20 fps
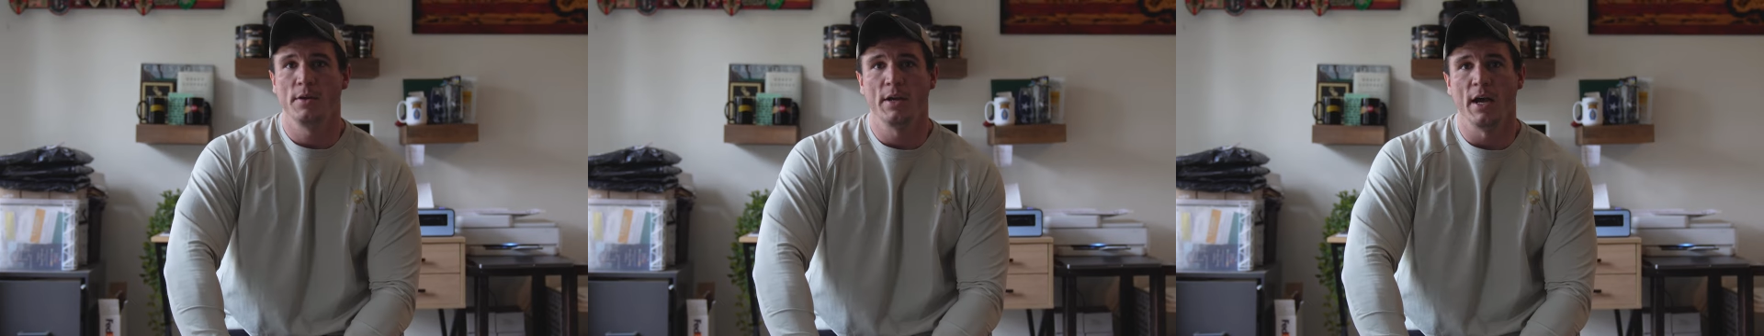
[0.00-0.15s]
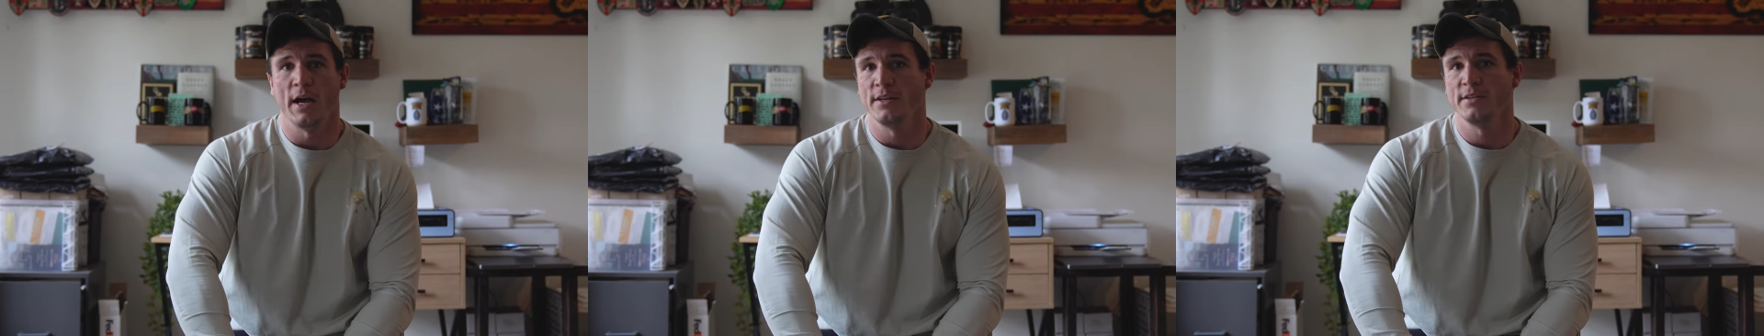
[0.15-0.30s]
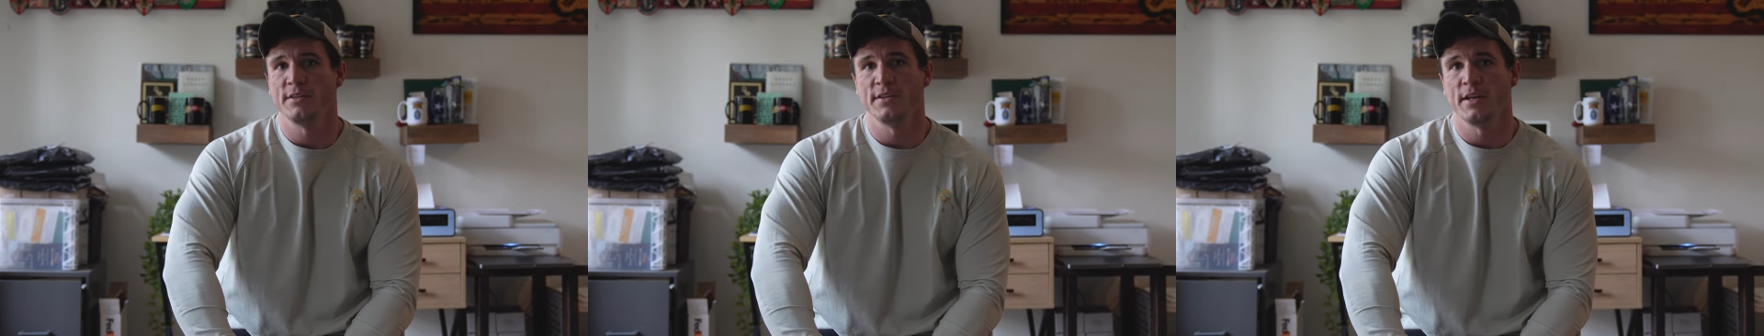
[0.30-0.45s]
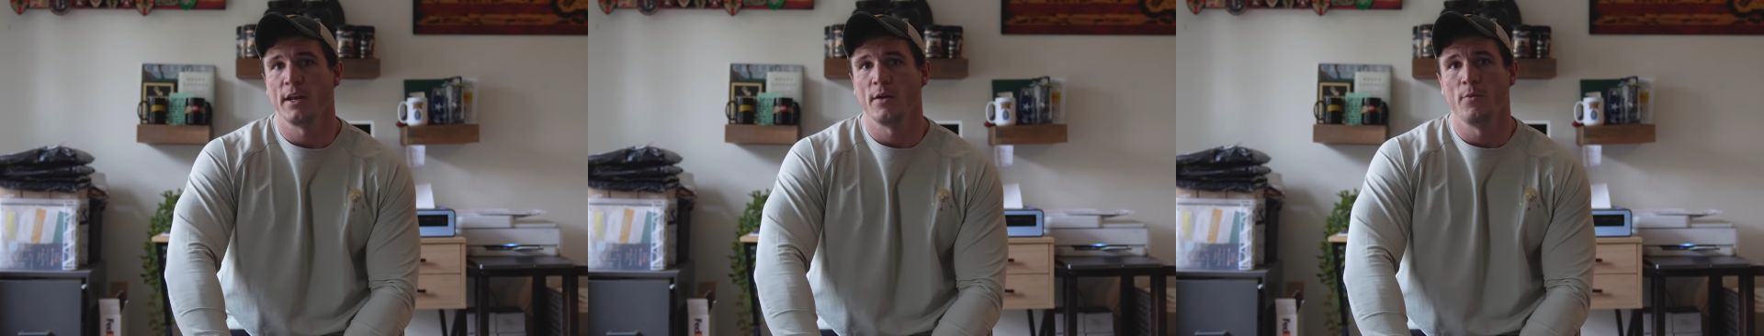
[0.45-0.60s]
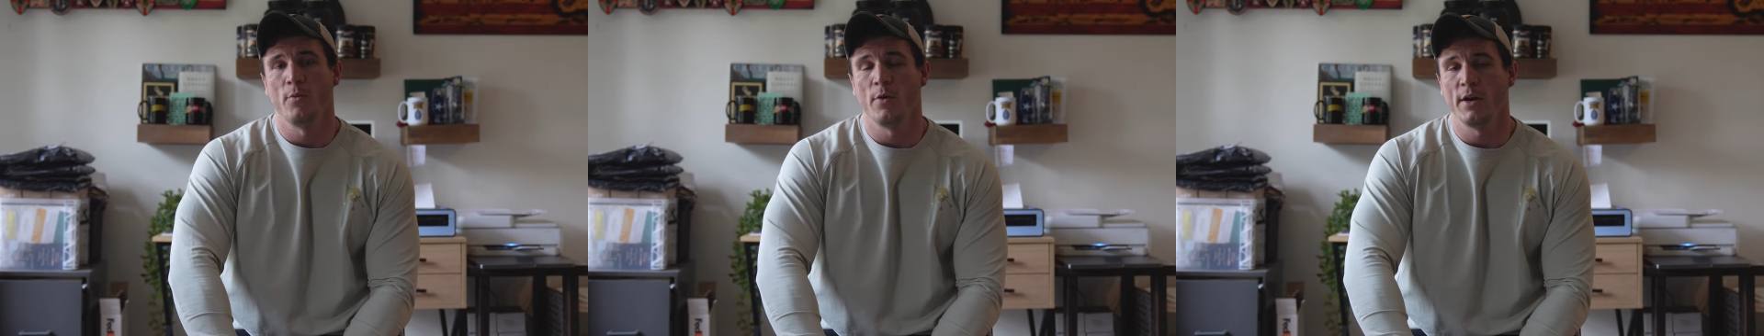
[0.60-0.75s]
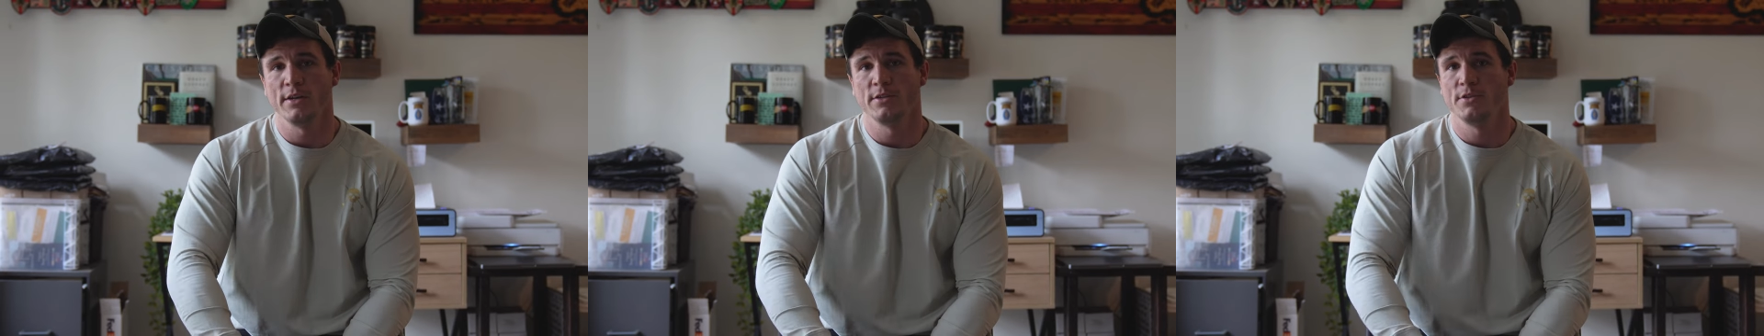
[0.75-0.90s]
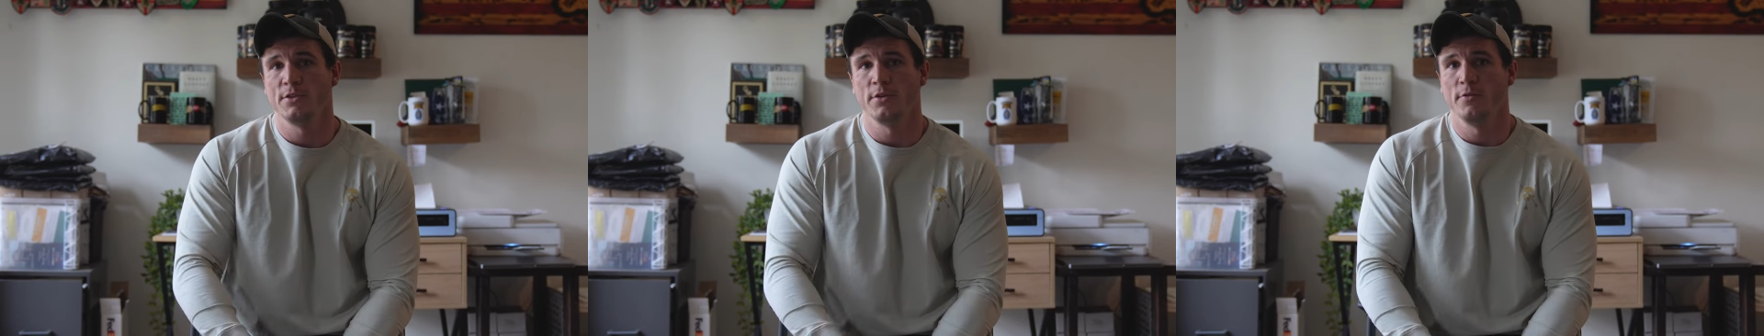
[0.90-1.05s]
guns that I
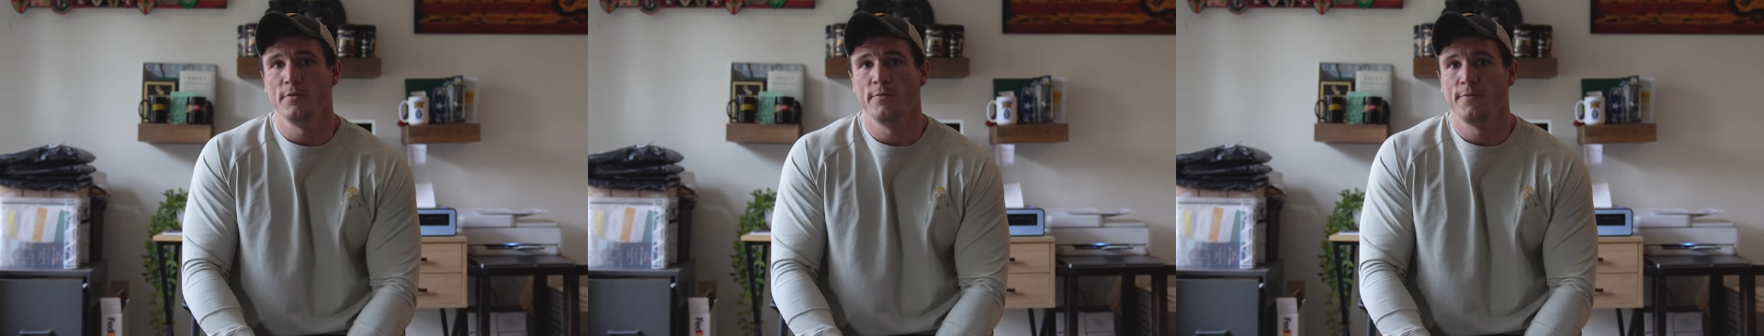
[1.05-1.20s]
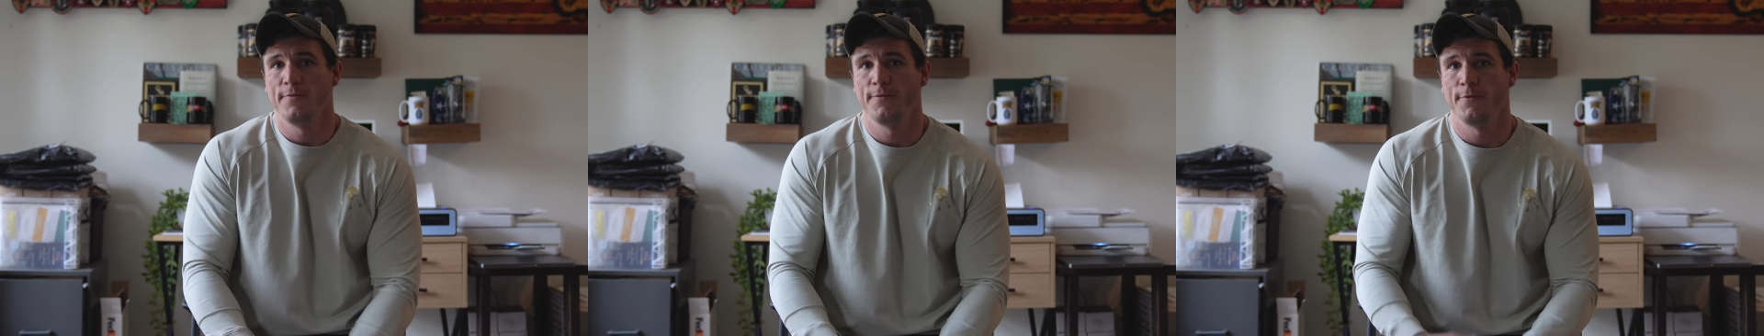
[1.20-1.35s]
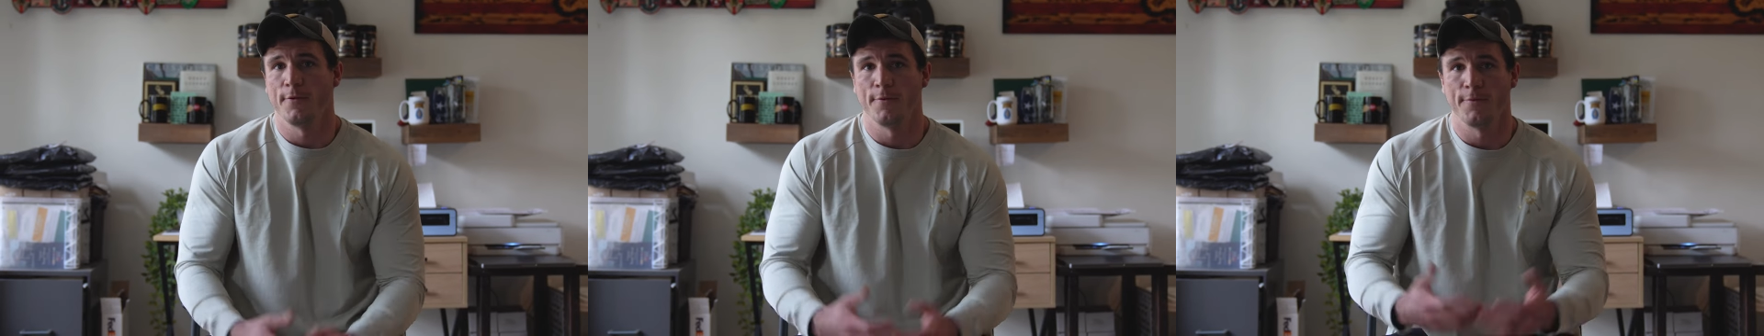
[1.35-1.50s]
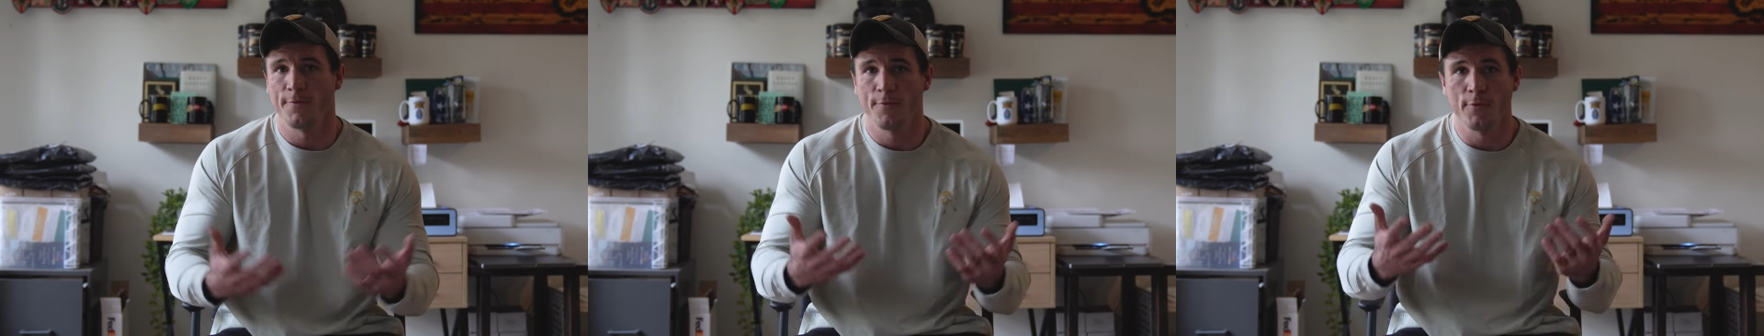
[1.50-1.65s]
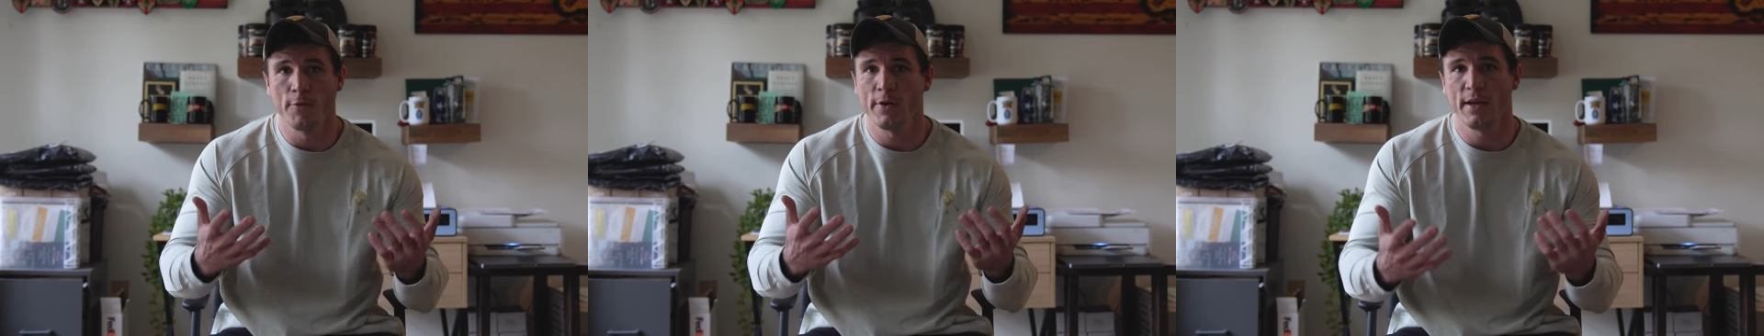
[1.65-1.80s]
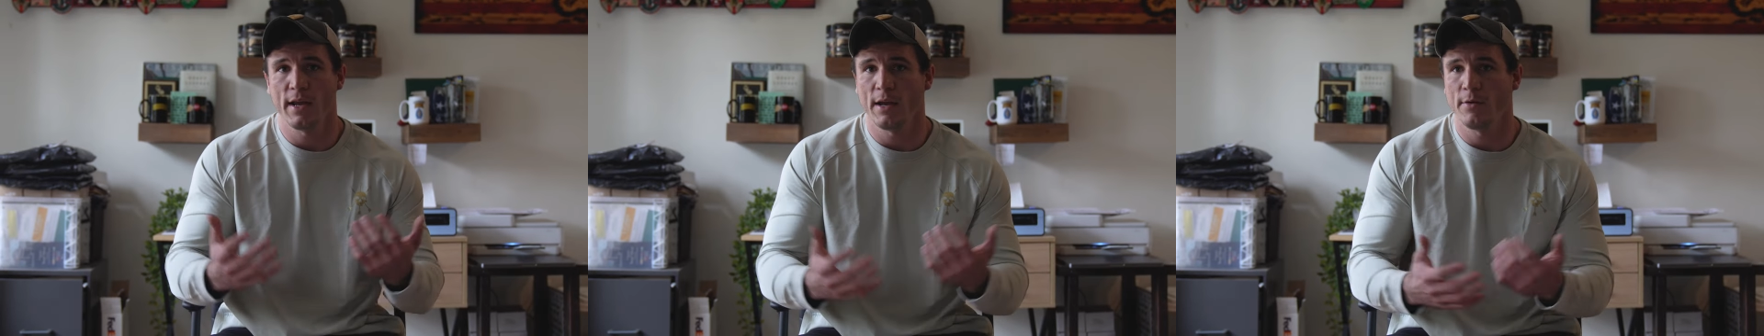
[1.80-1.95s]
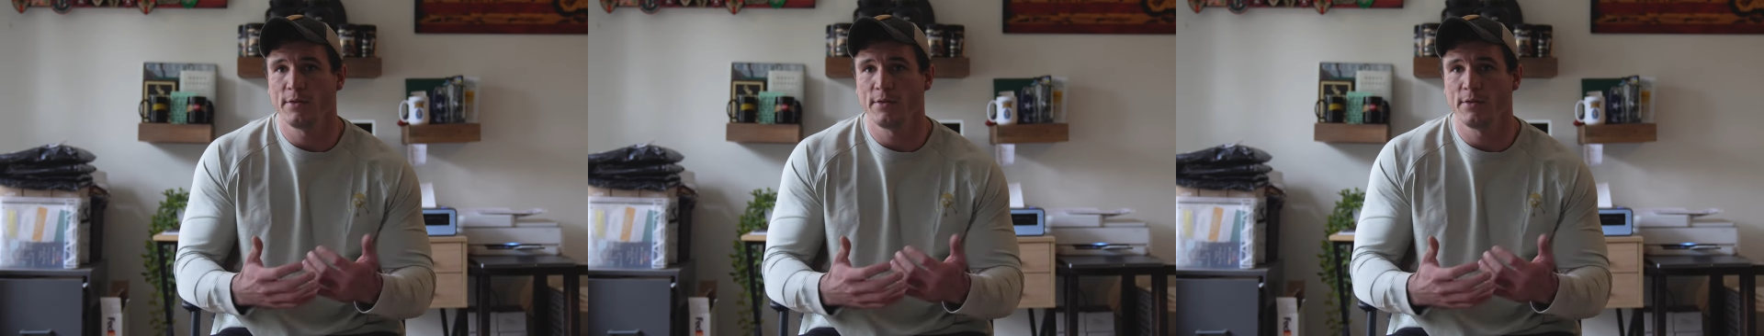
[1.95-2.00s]
wanted to for free.